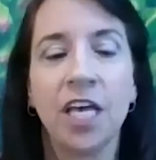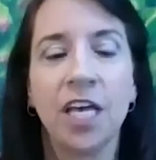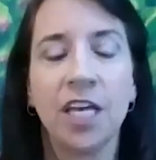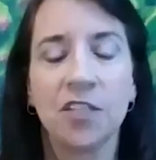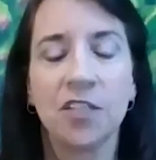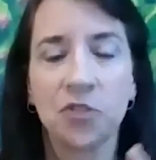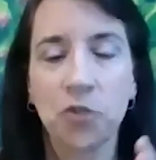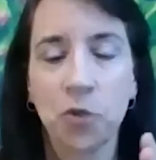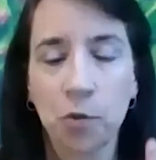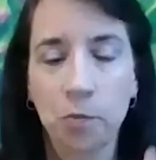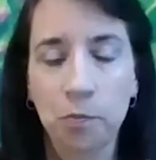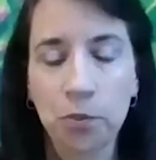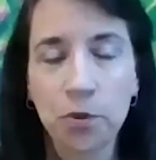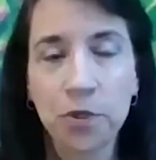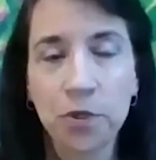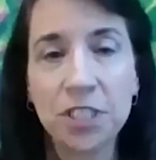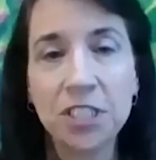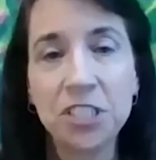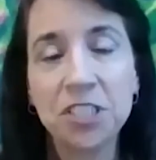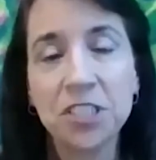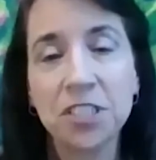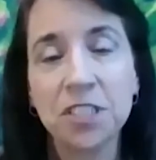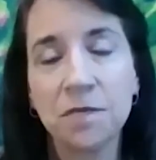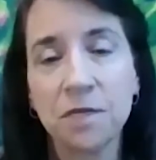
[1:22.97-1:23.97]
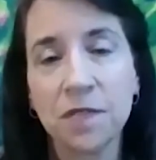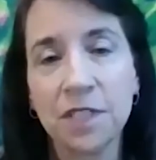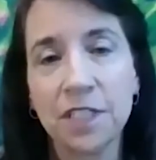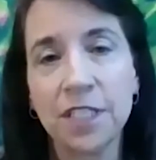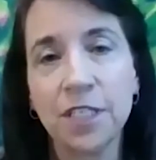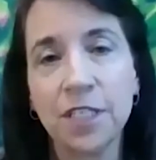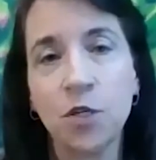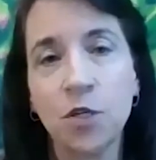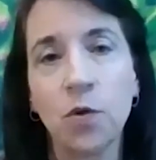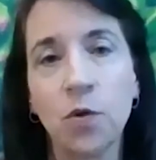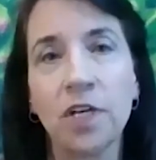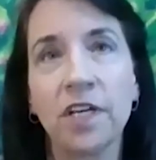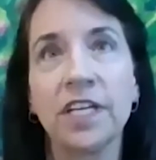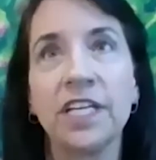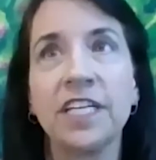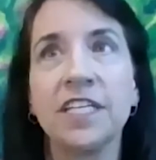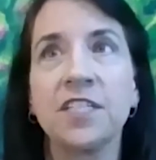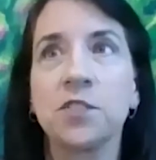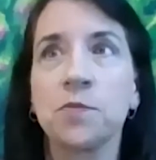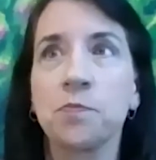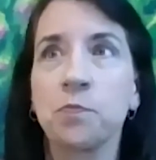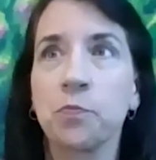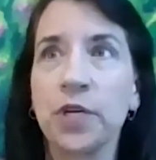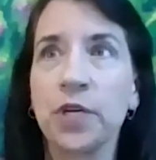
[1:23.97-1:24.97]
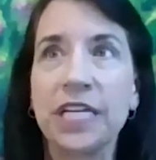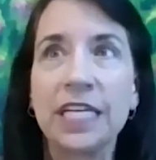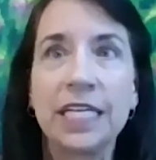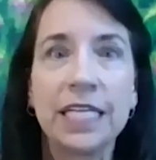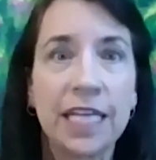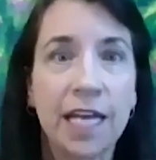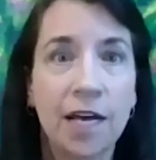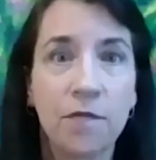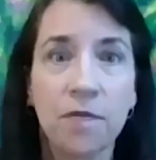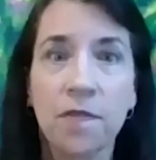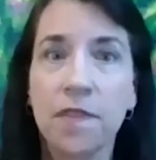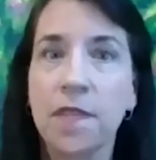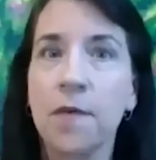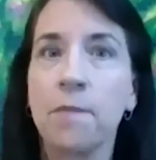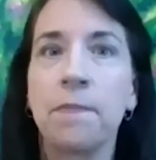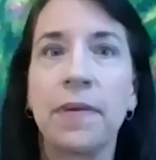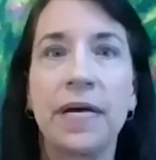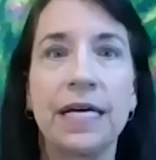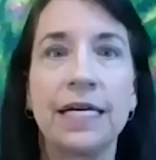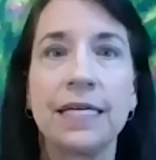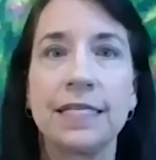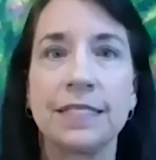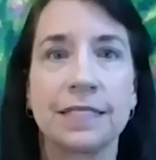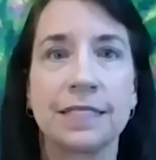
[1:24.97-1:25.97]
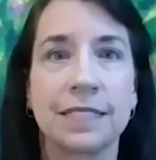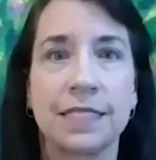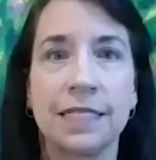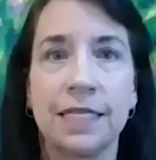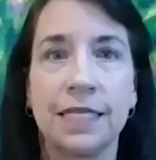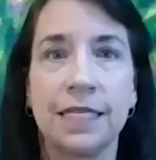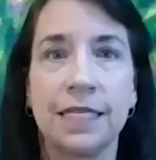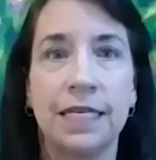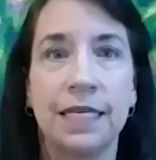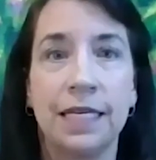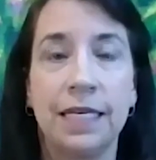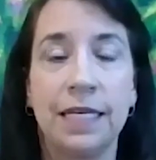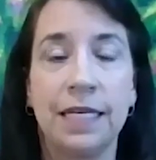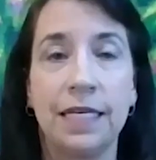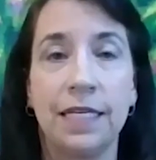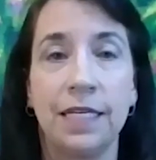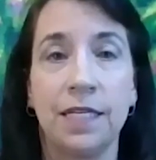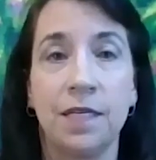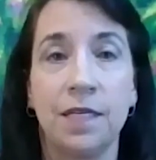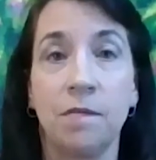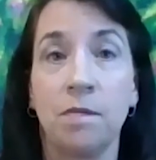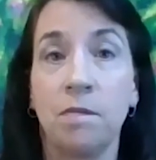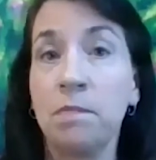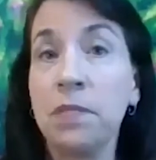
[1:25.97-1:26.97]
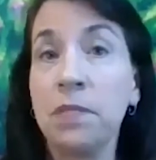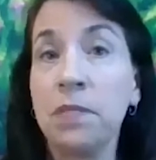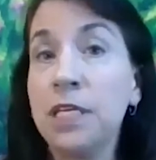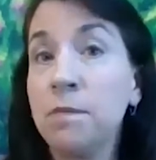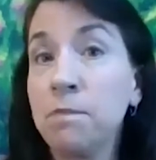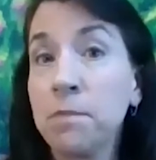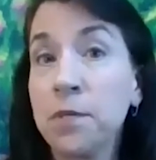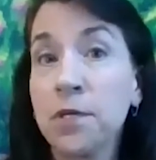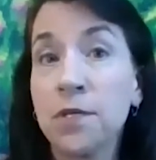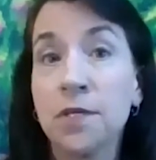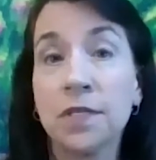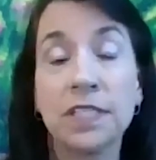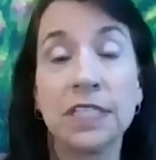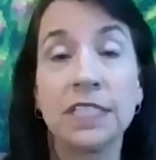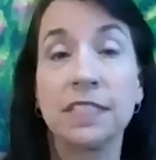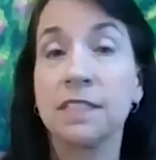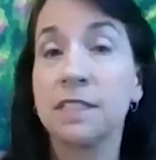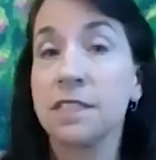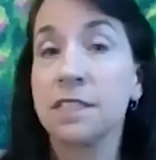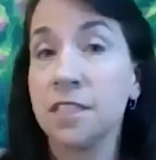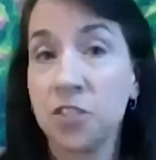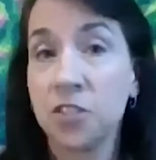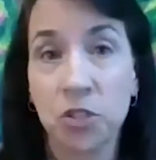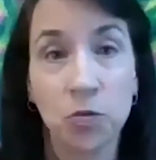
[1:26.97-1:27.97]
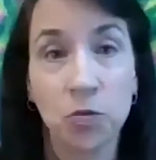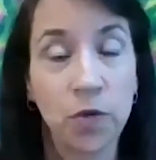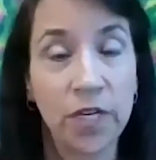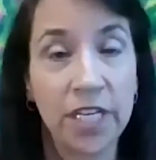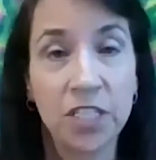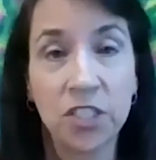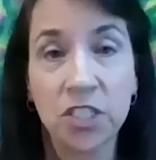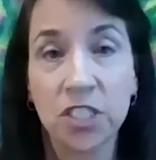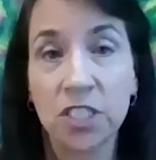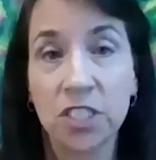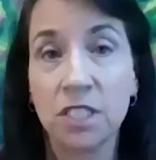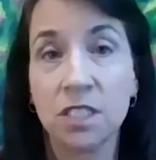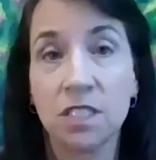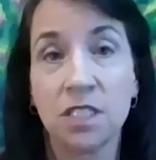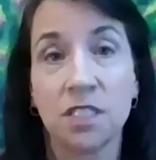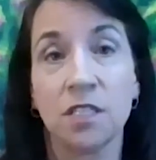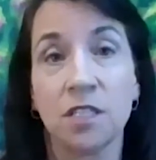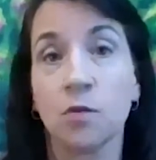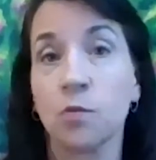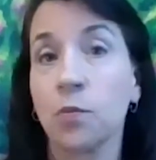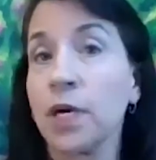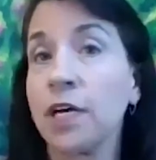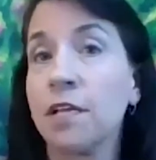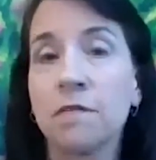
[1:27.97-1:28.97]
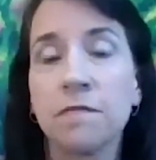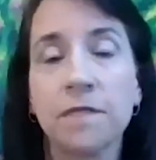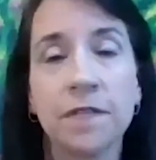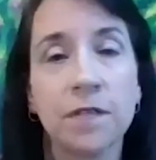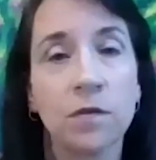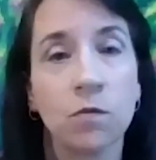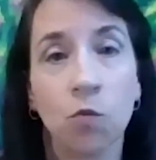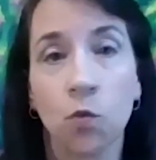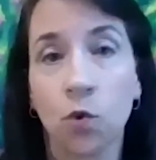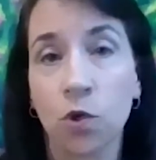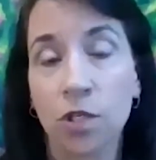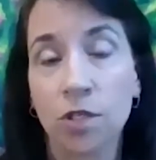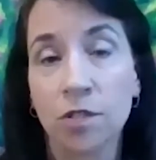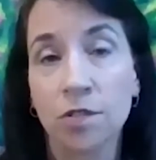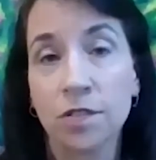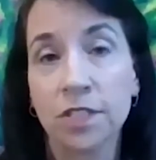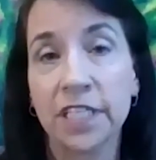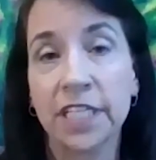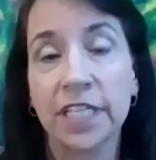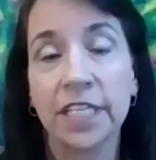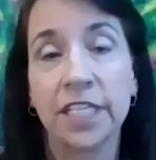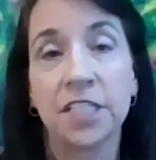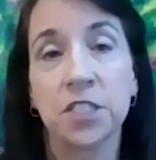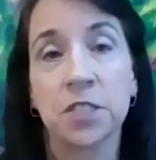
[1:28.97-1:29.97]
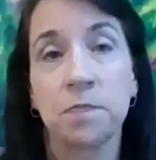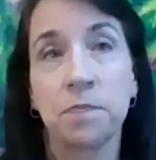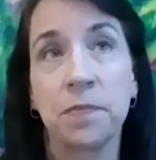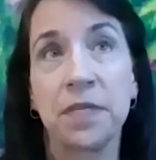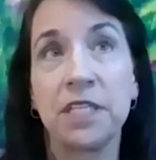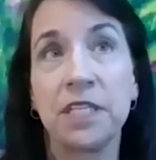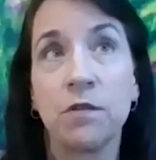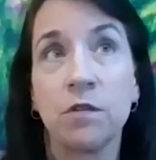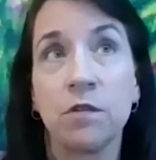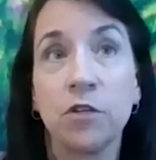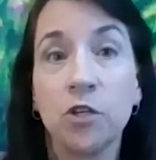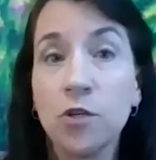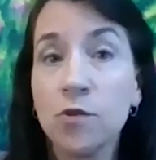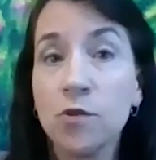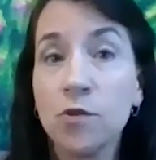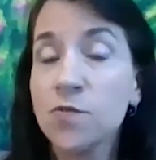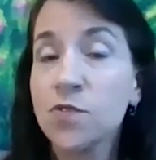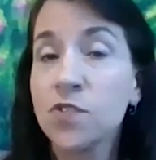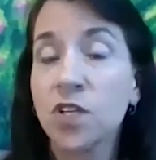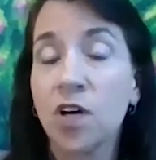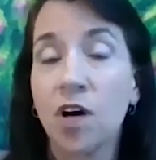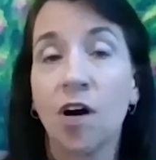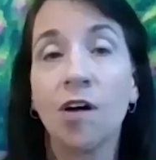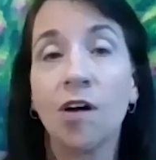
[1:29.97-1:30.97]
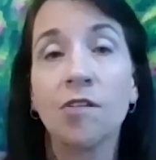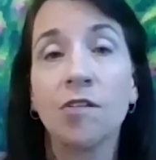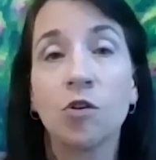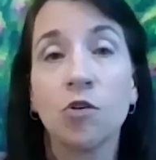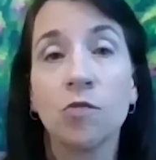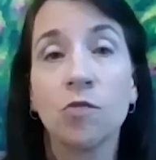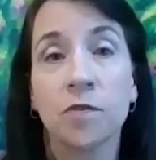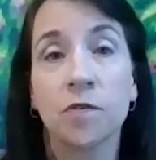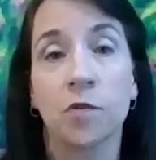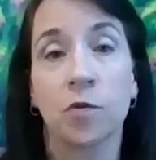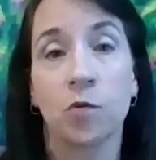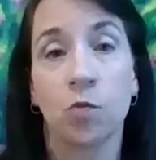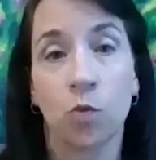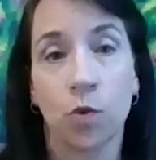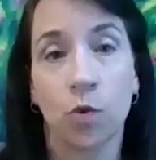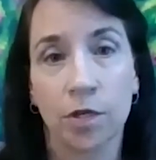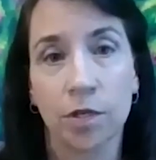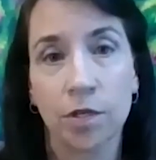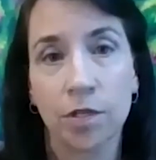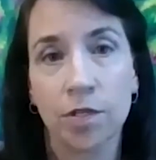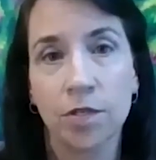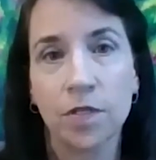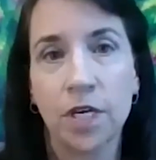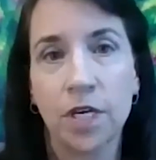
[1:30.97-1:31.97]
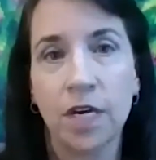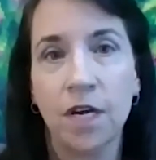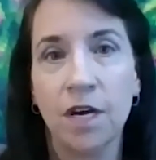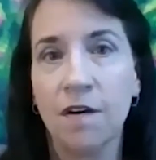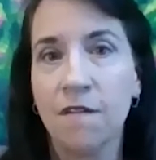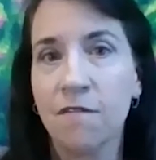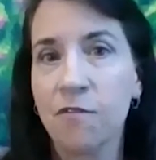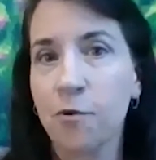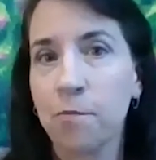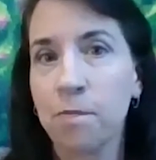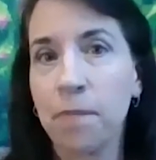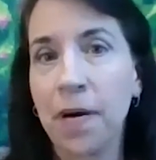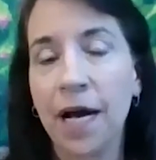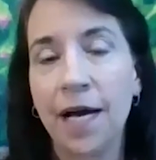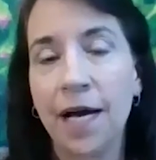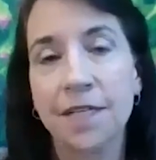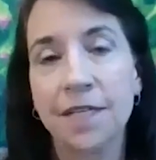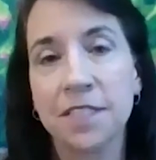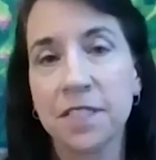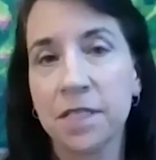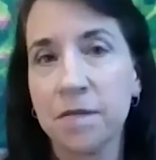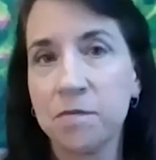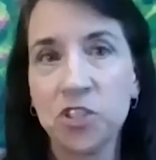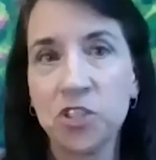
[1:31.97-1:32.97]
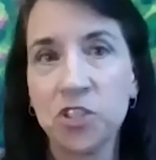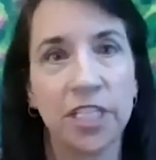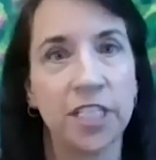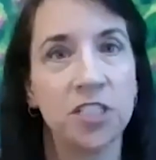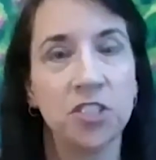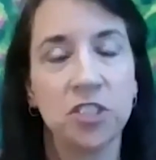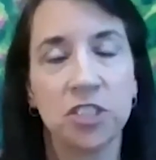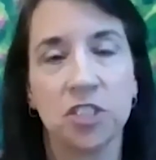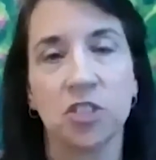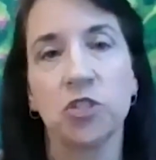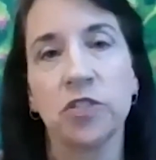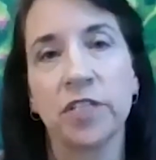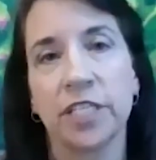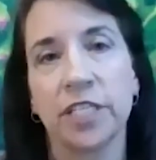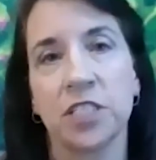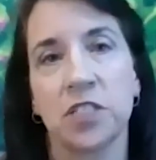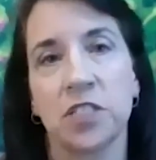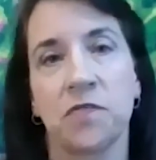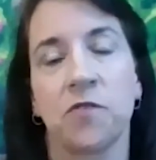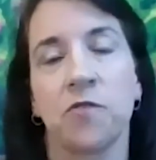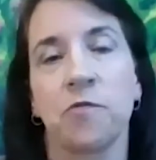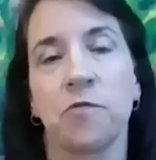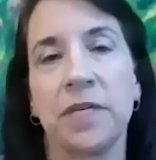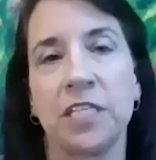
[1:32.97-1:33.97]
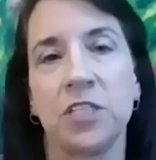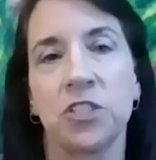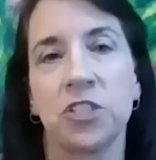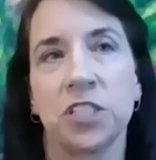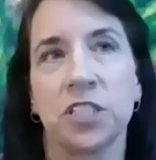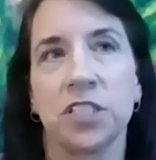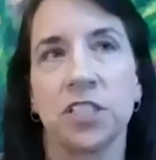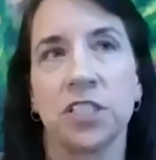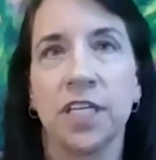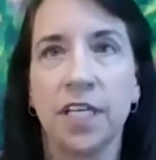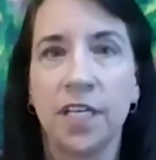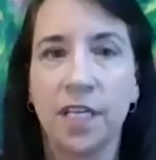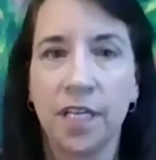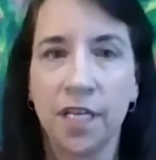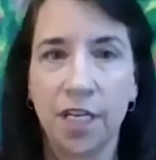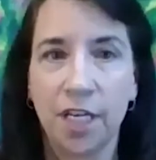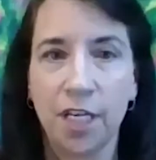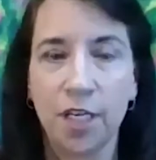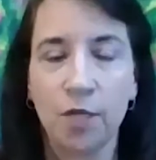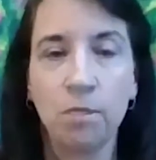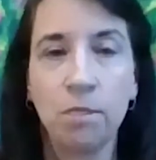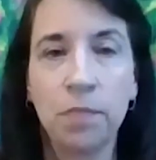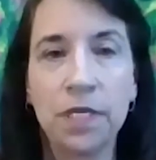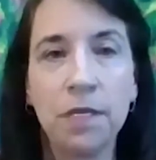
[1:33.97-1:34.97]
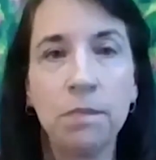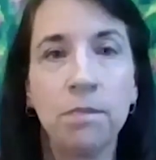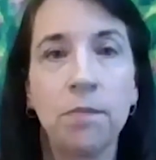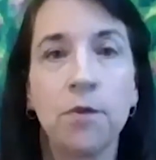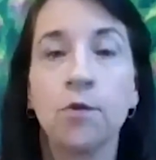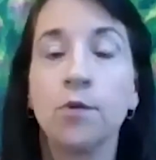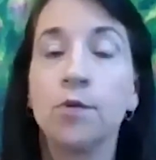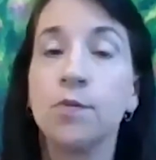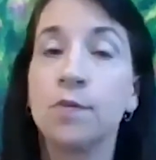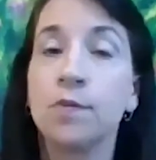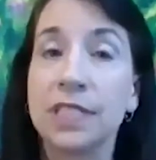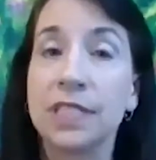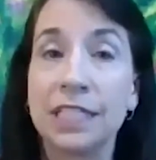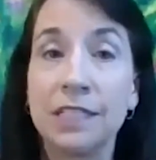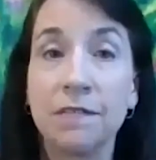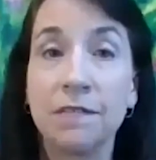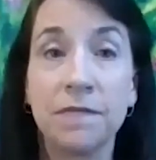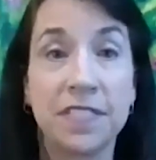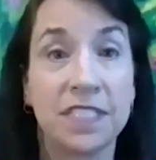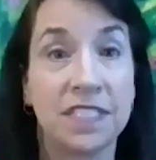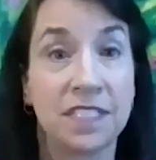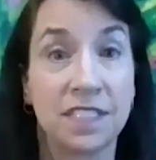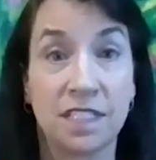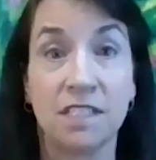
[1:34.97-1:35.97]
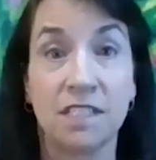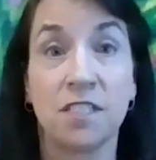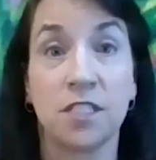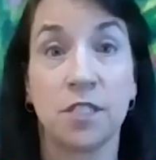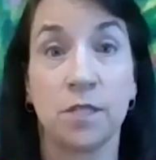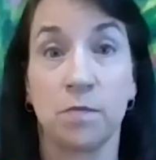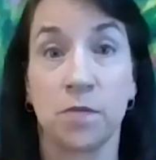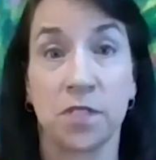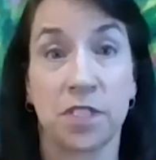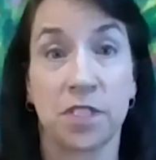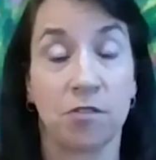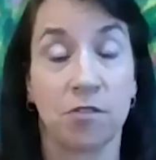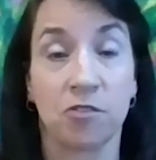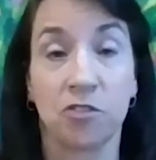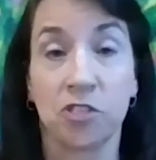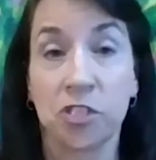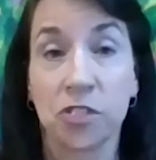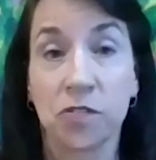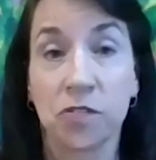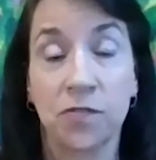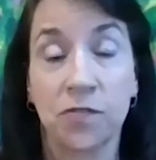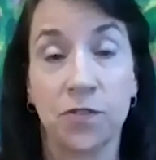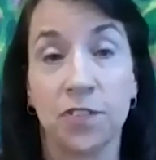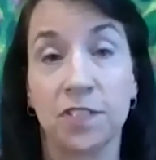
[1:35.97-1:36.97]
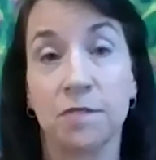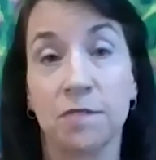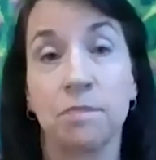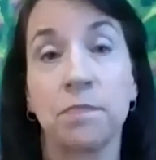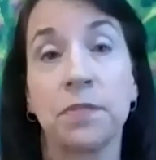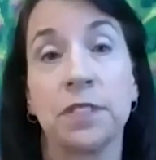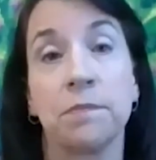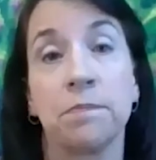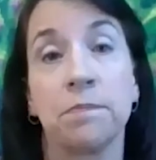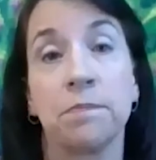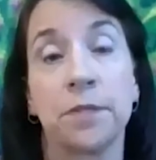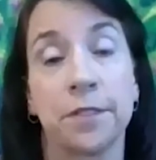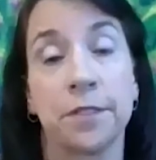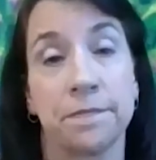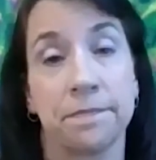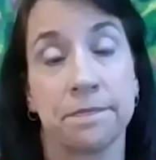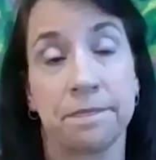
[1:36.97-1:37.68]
So appreciative inquiry is bringing out the best in people, in situations, in the relevant world, and it's been used all over the world for positive change and transformation in people who live in systems that are just full of people.